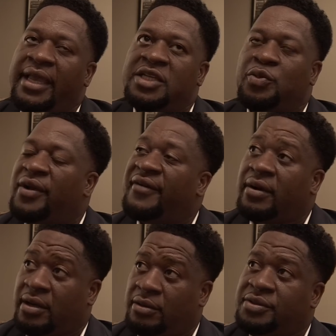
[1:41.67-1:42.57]
each one of our
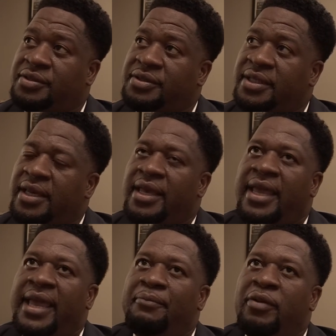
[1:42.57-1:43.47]
cultures
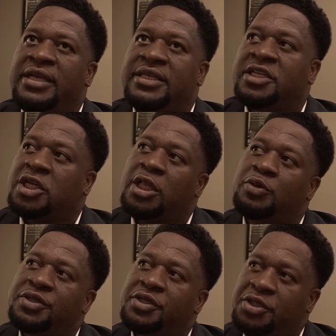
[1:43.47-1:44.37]
it brings us
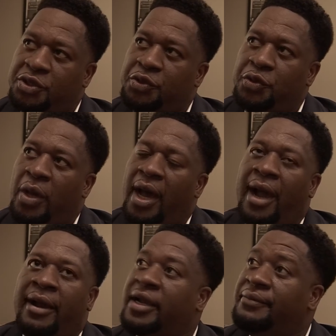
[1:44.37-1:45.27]
closer to
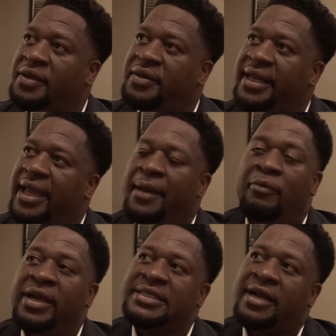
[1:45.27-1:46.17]
our community and
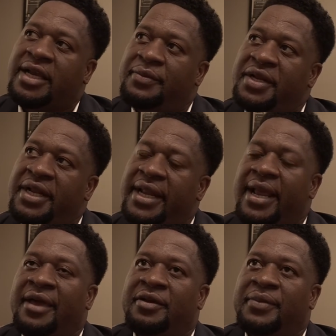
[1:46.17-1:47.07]
brings our community
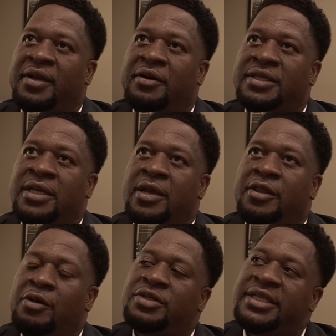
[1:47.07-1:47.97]
together because
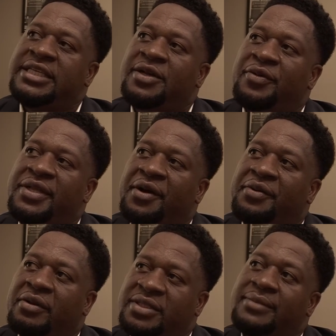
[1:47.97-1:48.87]
those things that we don't
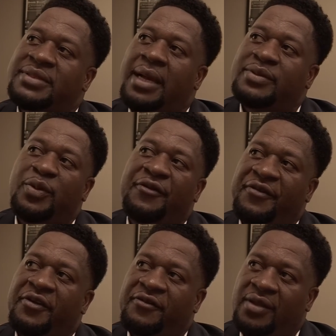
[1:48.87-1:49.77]
know sometimes we're
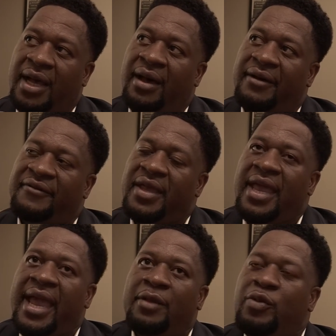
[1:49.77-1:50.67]
fearful of
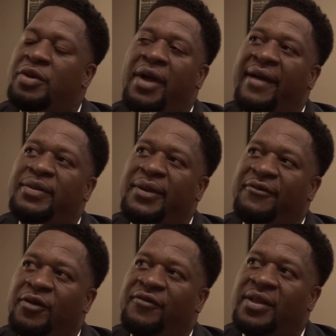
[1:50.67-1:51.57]
and we don't have to be
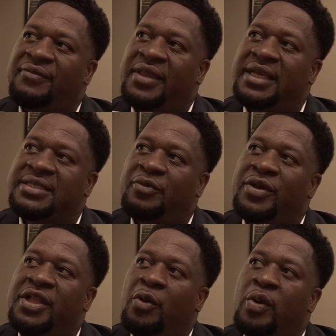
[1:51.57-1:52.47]
fearful of things that
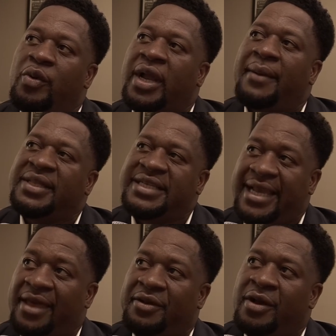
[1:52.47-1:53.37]
we know when we're coming
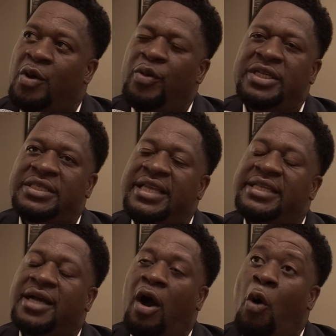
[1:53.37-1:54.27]
together we just
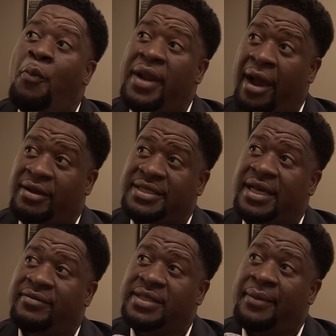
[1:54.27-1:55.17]
need to open
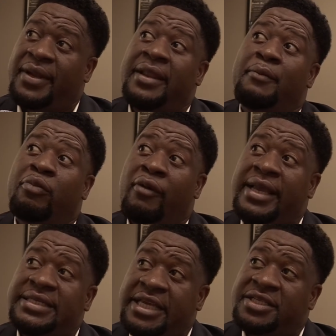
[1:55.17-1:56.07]
ourselves up and
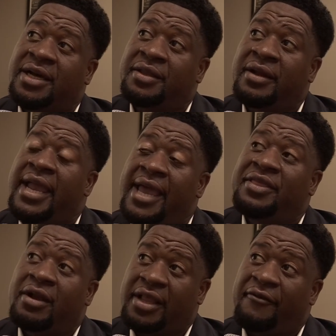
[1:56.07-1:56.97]
embrace each other in
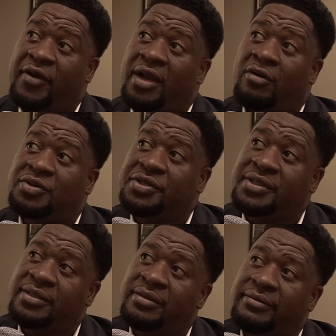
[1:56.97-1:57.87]
their different cultures